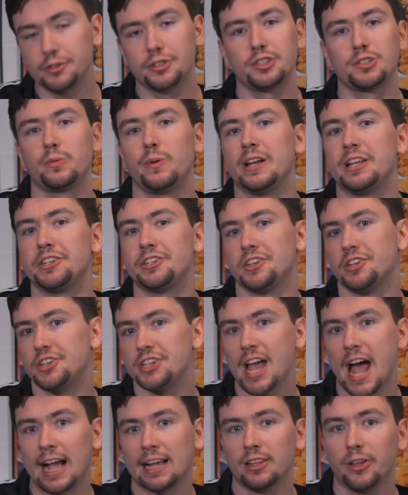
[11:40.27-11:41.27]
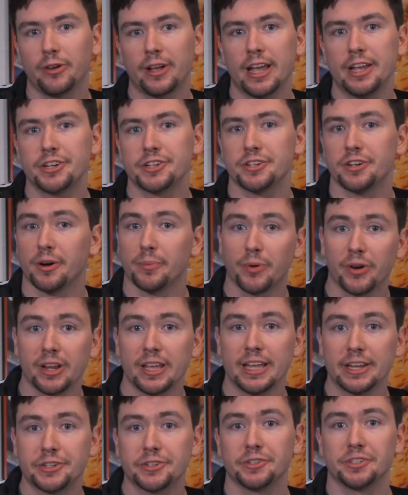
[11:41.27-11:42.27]
switch and jack location are pretty
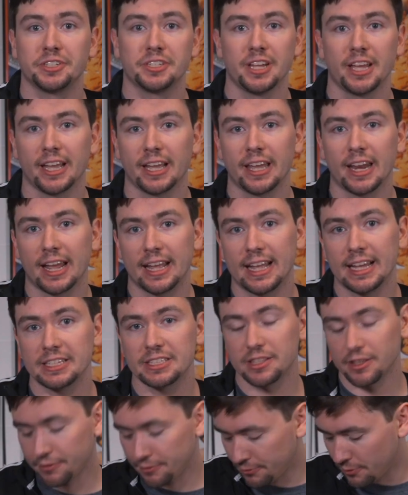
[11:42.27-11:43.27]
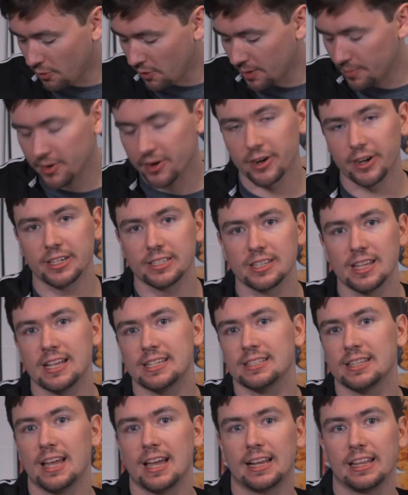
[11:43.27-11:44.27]
interesting, and I guess the former is
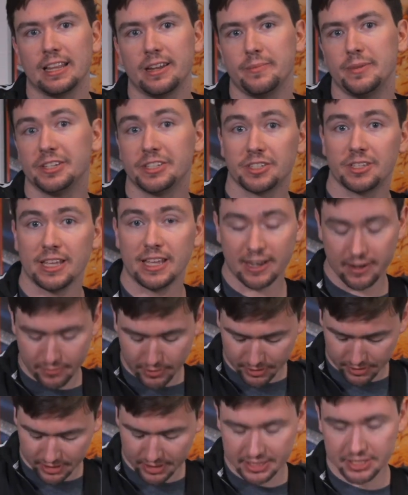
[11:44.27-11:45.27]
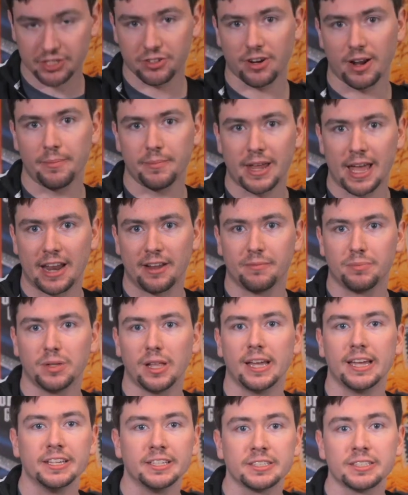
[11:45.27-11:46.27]
less likely to be inadvertently strummed out of
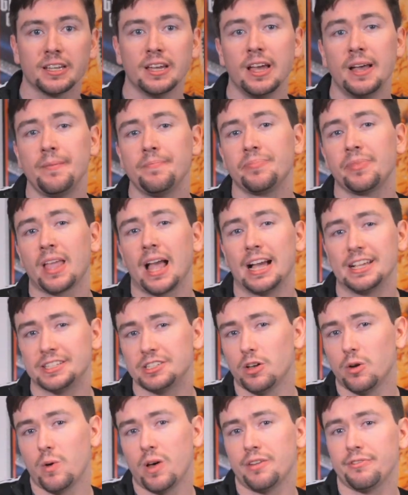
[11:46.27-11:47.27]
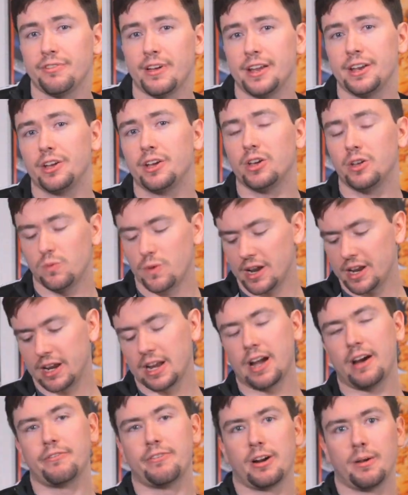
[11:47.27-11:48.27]
place. I still want to find a good way to
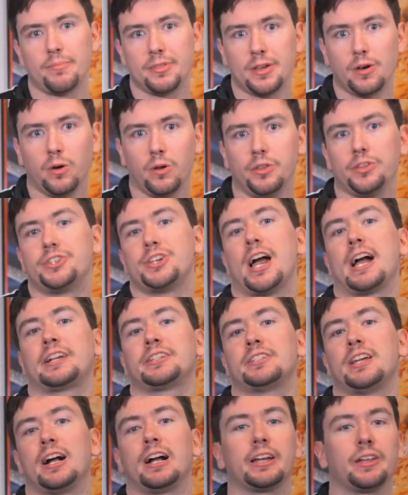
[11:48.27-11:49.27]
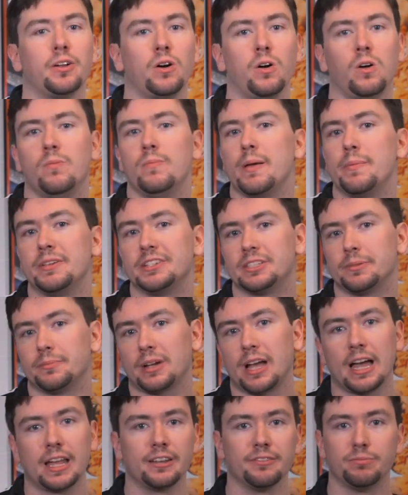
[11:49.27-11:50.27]
cover up the old jack socket hole, maybe some
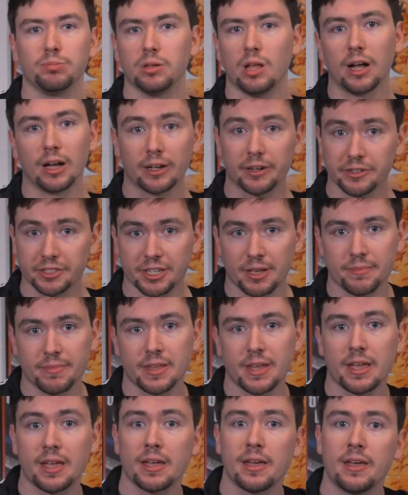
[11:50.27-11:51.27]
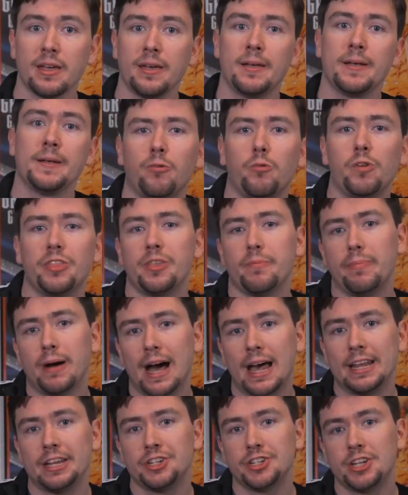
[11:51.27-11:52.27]
kind of plug or something. With the
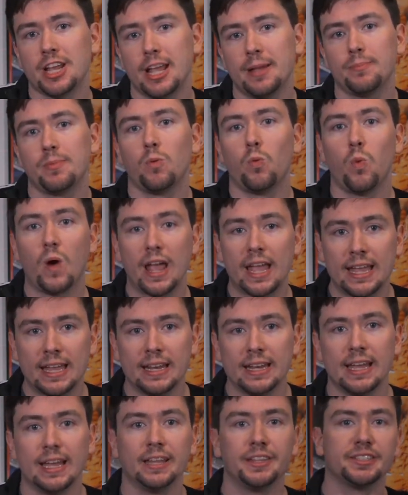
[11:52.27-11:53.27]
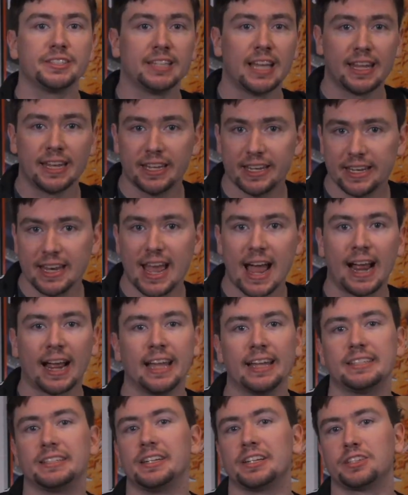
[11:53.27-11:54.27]
body shape, weight, and sanded neck,
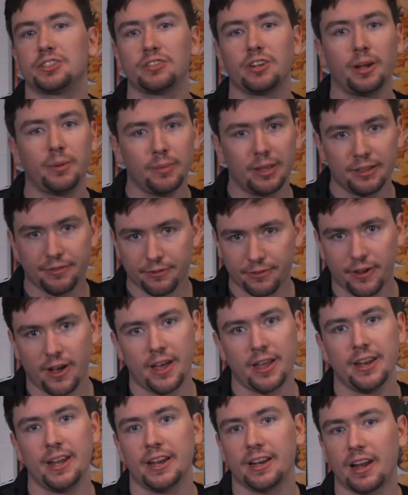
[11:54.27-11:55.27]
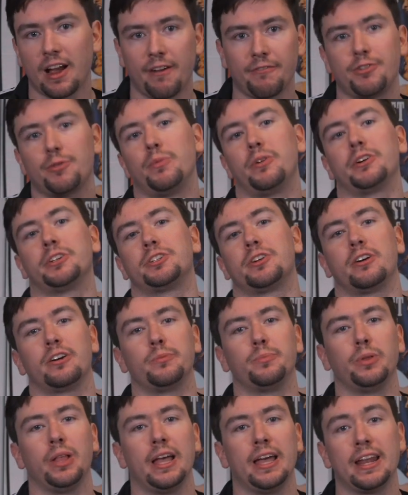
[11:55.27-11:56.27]
it's an extremely fun and comfortable guitar to
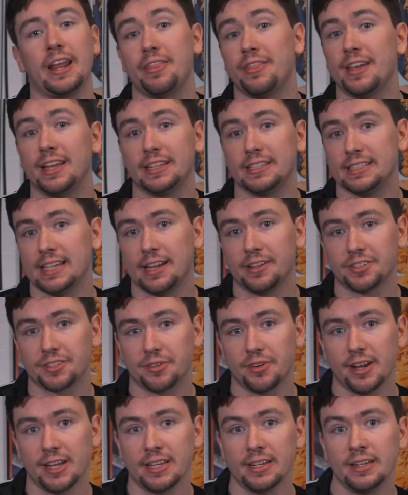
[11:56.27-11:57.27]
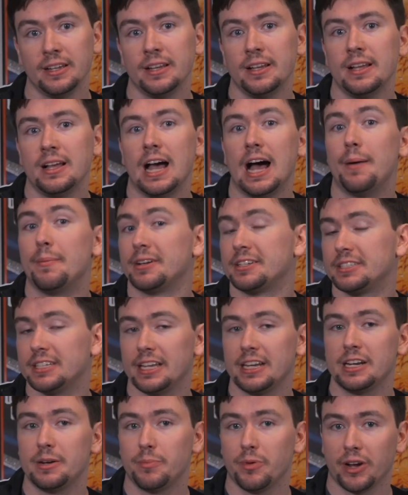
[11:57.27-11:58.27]
play, and I think it sounds great. I'm
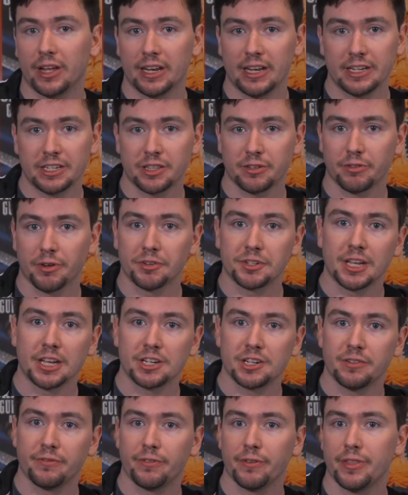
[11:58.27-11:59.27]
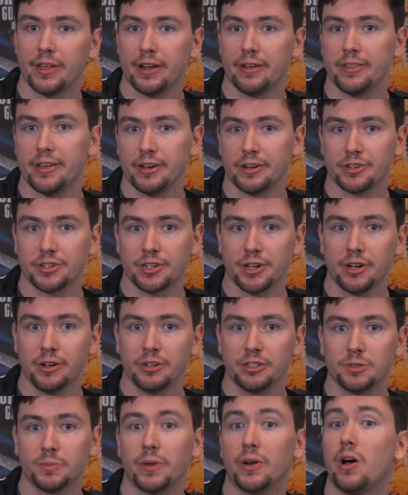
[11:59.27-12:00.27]
excited to bring it into the rotation for their
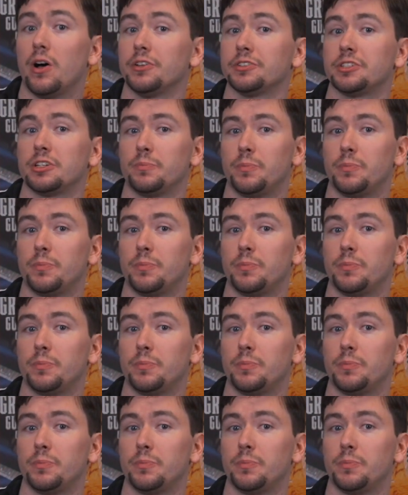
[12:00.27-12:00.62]
shows, but also to